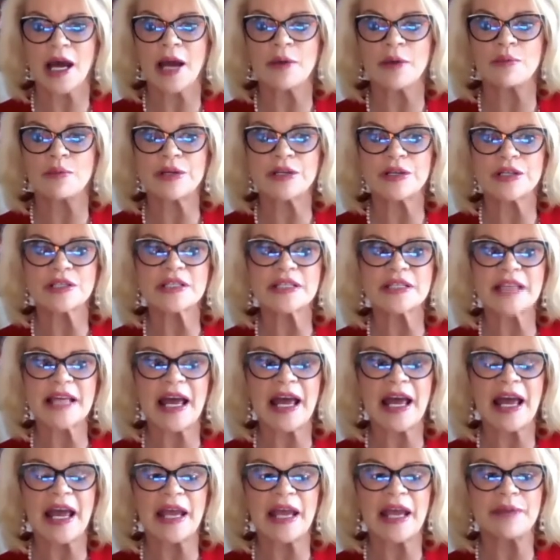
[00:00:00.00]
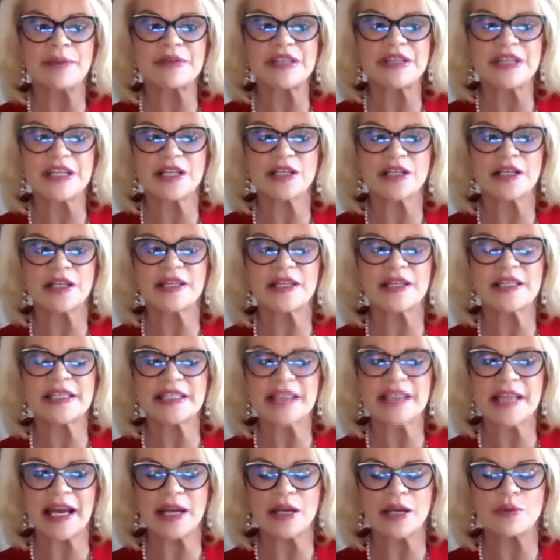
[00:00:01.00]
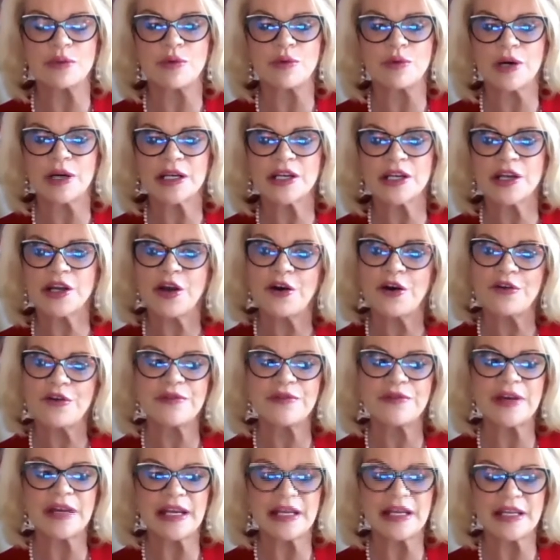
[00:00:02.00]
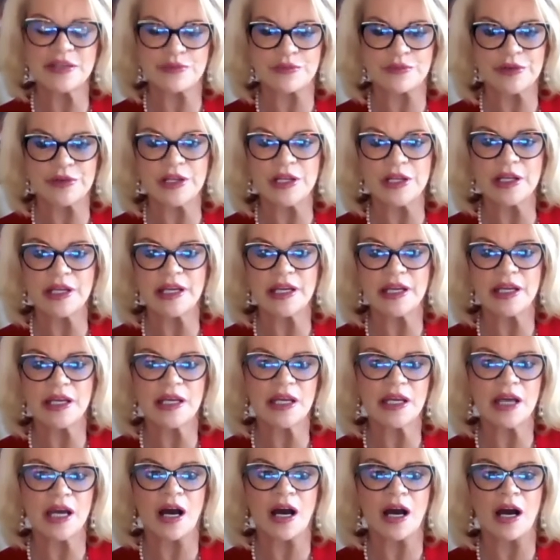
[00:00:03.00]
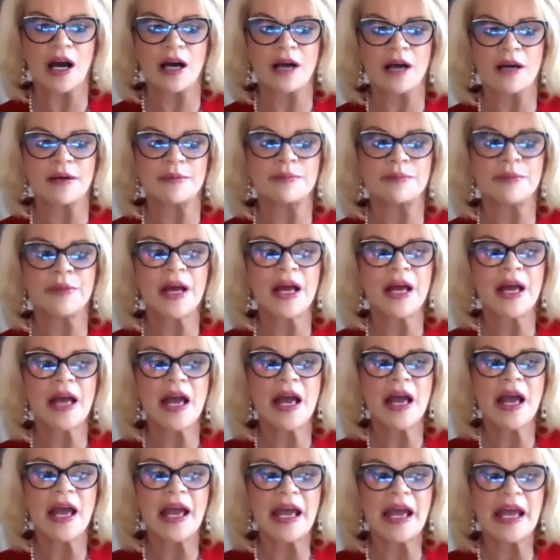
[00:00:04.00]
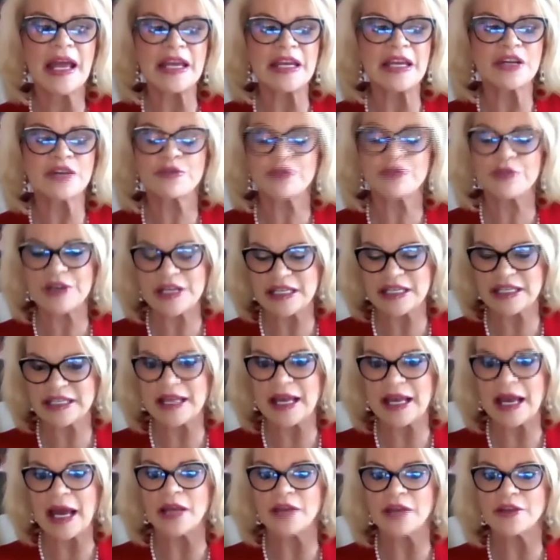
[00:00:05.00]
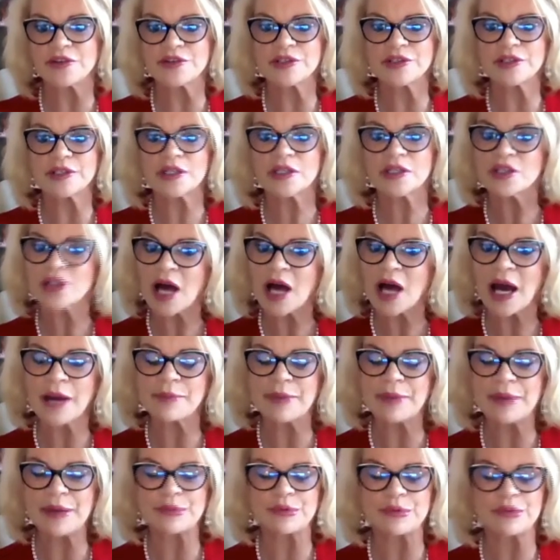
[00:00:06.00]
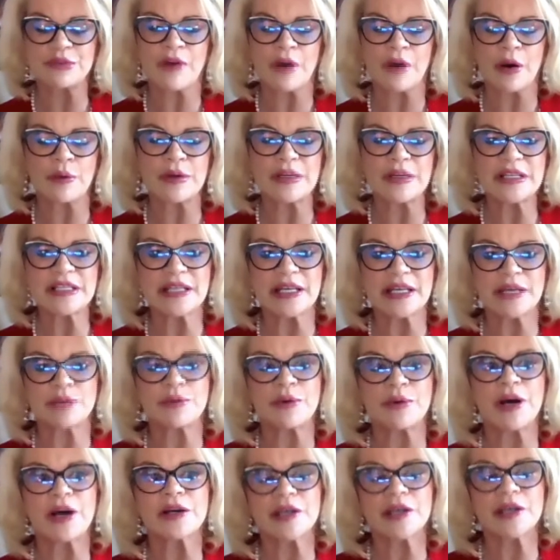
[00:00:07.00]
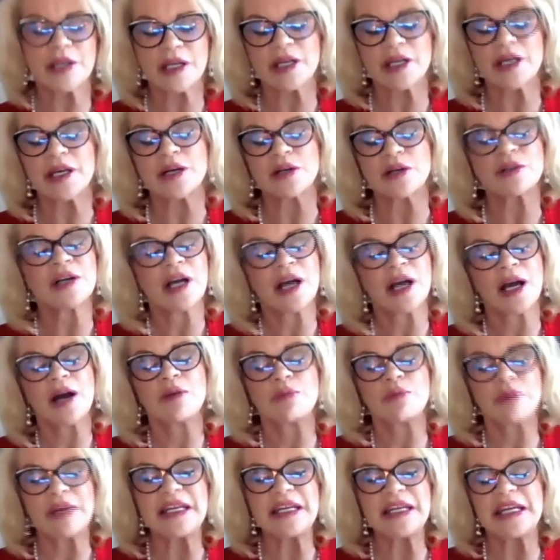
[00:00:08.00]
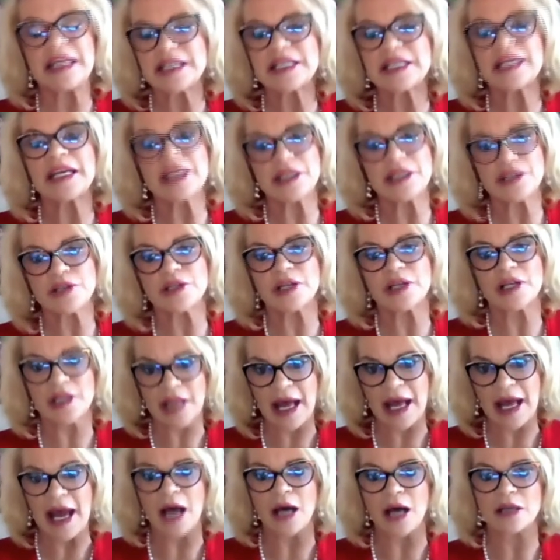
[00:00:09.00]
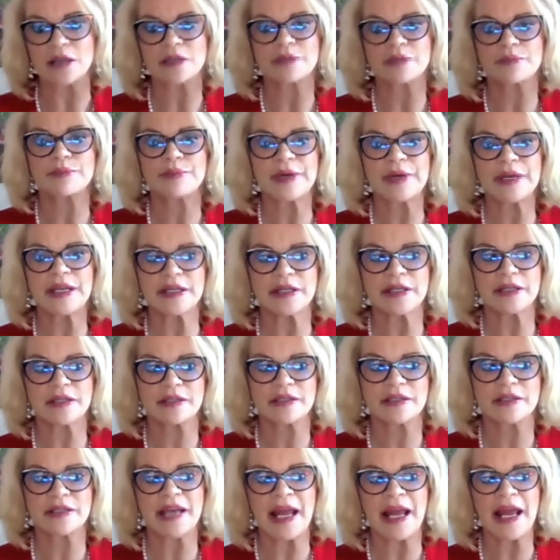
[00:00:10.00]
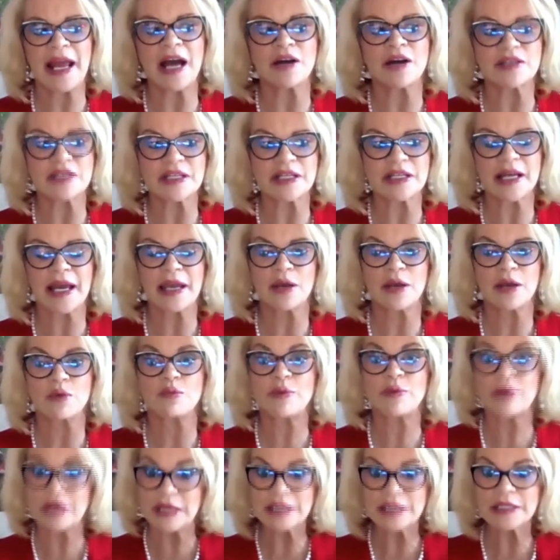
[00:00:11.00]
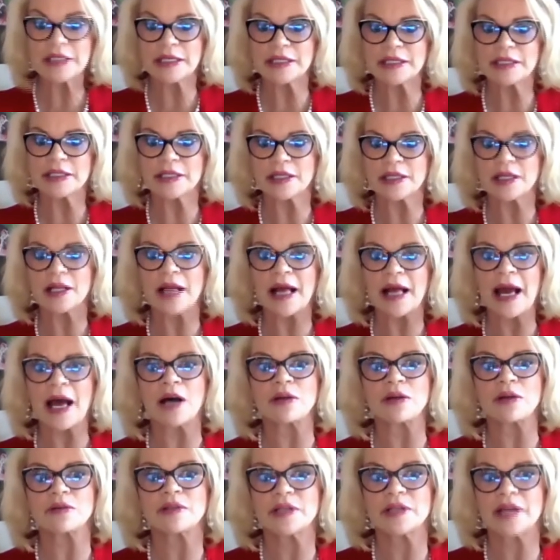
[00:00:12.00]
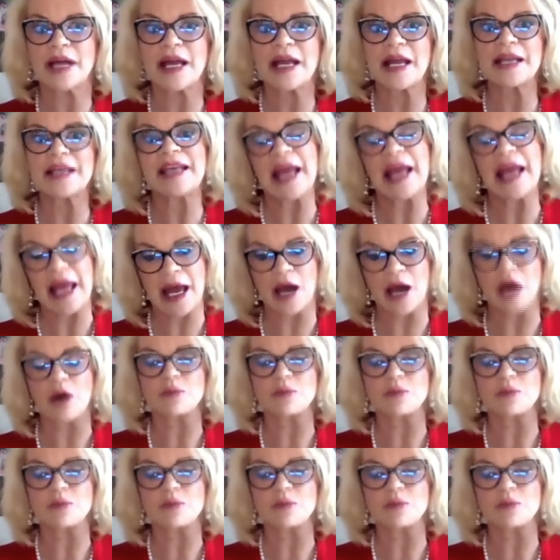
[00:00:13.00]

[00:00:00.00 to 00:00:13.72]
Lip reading: I will say, particularly the second one, COVID has really increase that. There's a lot of people who've always said, well, we need to get to the cloud. But now it's like, we need to get to the cloud now.